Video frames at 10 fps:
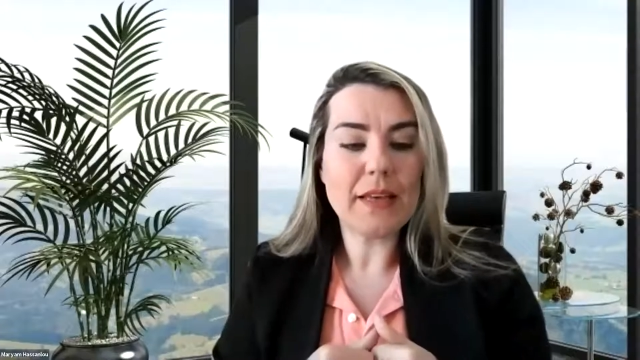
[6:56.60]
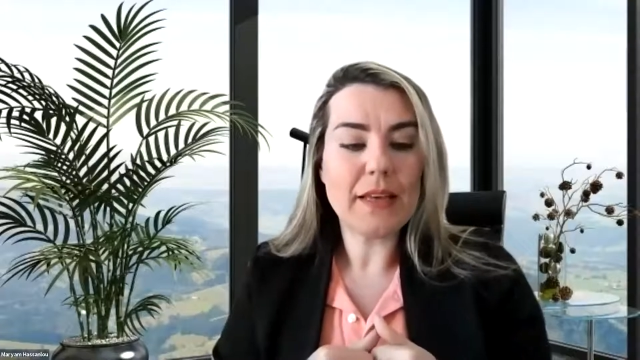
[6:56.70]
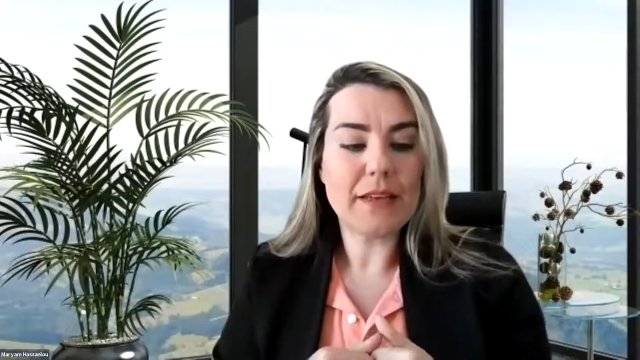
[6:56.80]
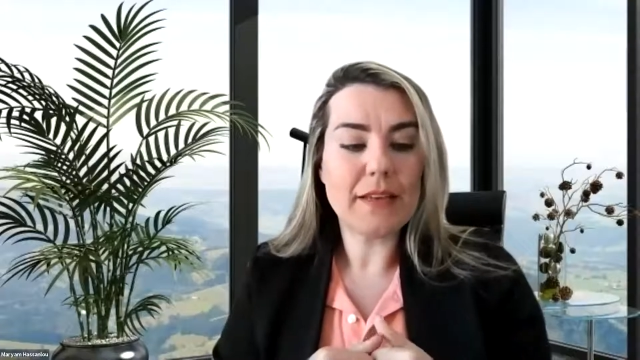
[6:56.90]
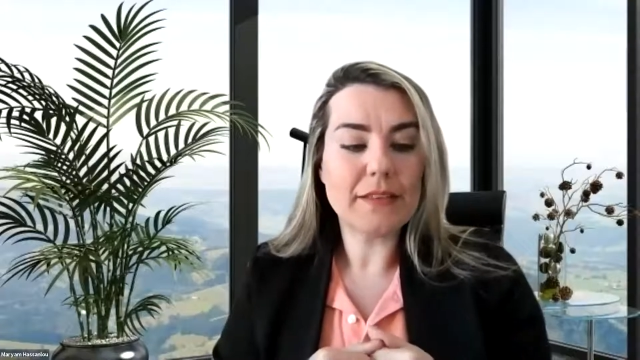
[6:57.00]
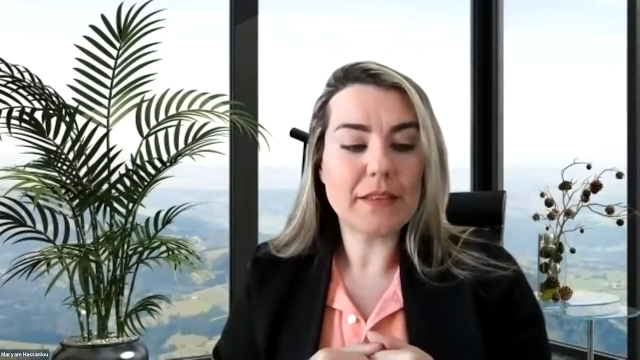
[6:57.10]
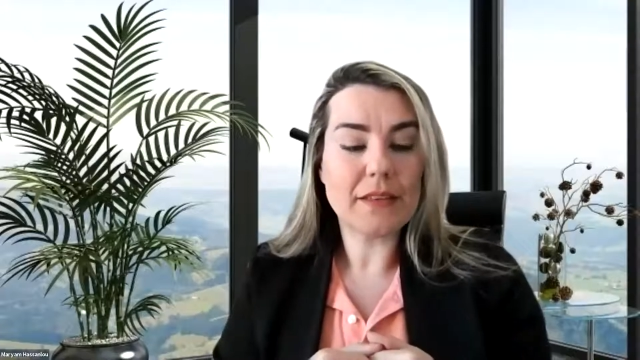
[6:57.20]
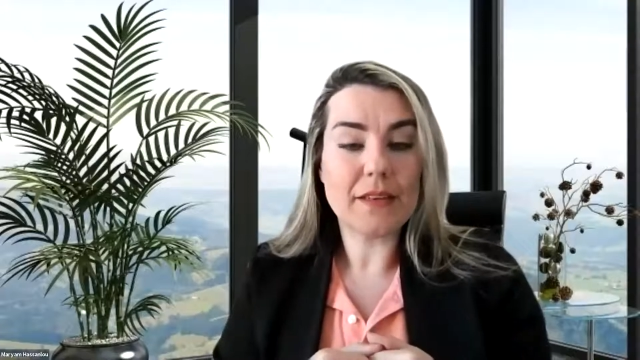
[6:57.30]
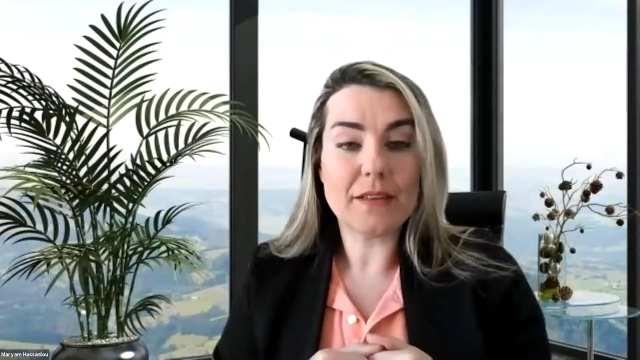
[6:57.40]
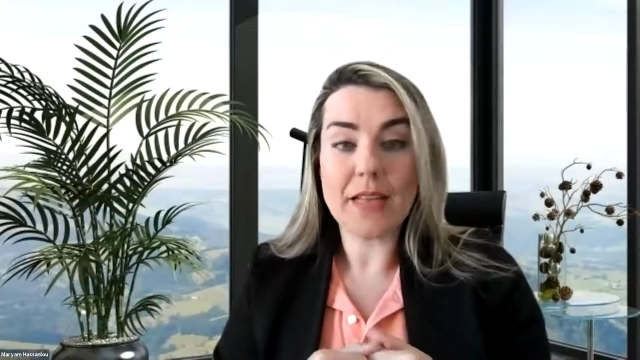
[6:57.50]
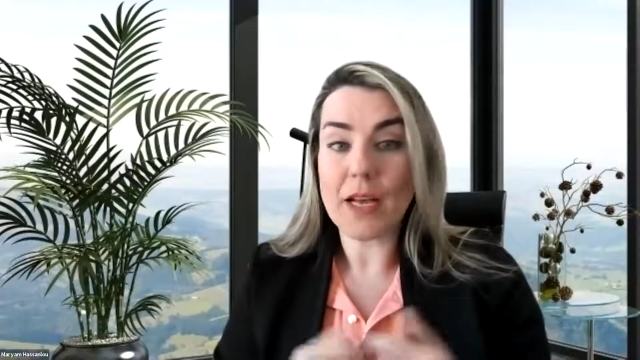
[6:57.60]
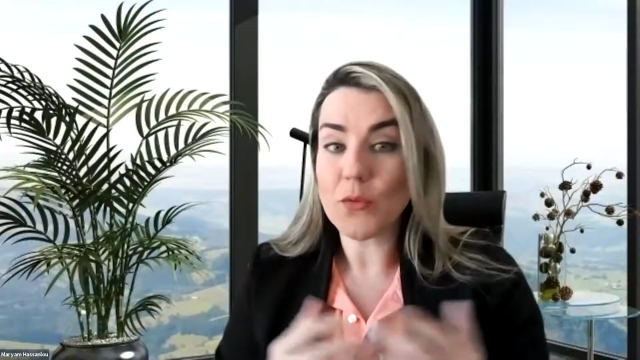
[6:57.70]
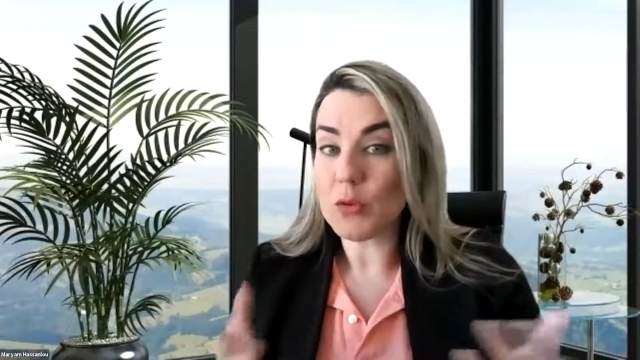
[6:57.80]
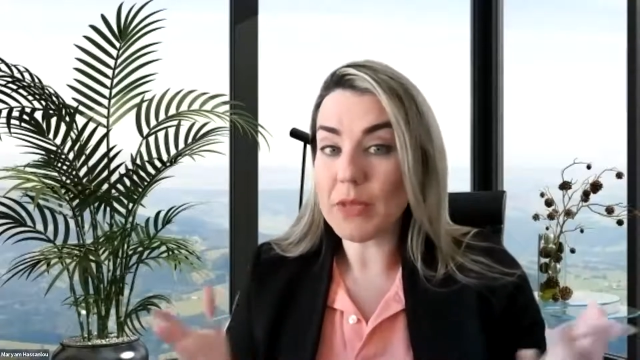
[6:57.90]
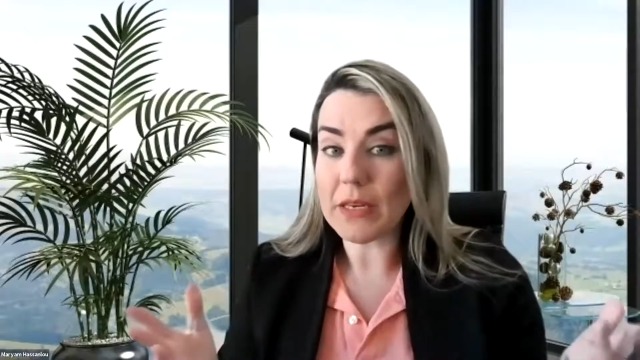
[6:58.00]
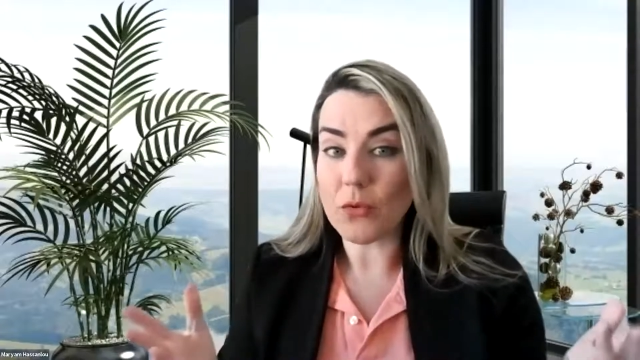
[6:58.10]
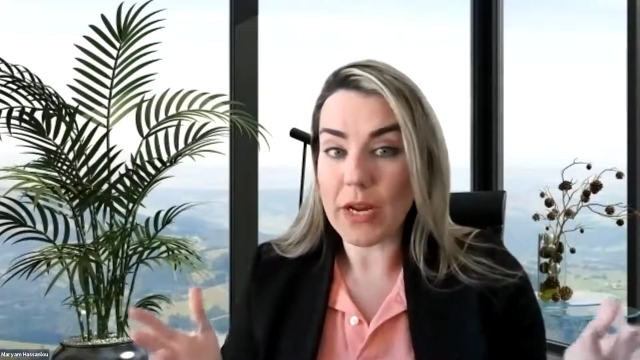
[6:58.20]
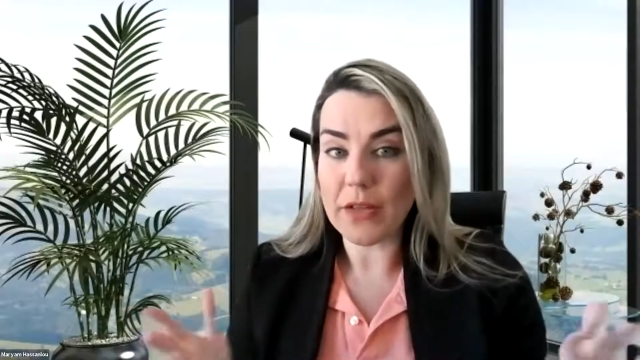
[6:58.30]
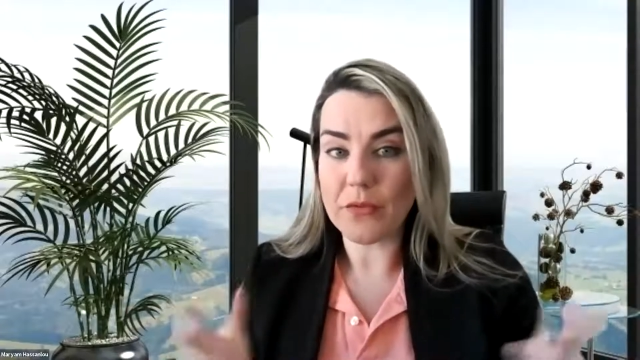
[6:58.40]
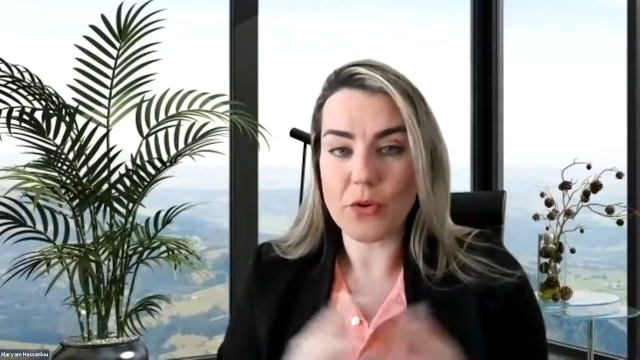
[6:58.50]
And that would be
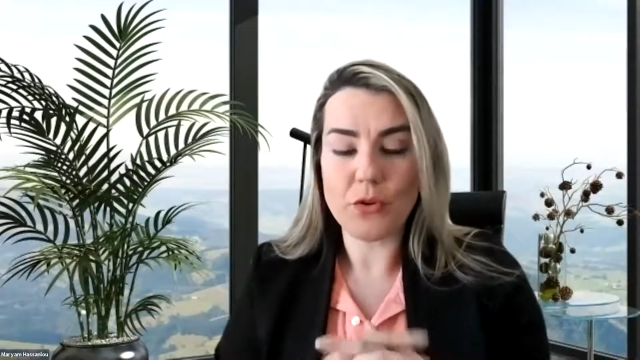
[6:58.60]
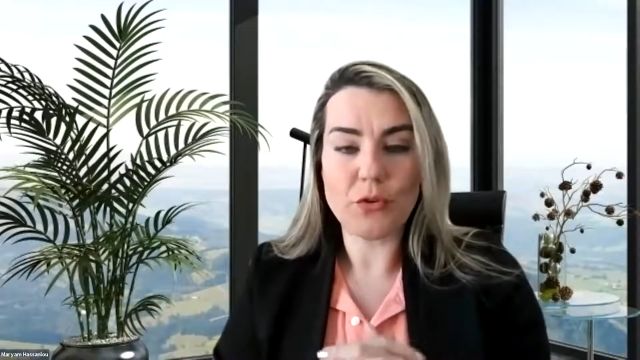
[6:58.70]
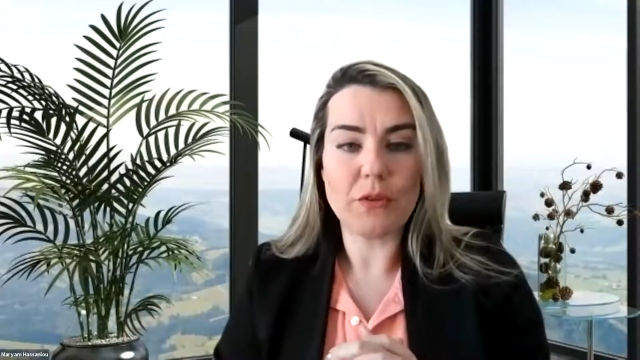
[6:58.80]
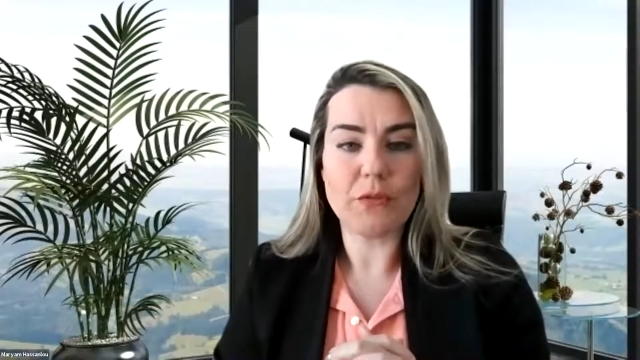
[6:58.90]
great for you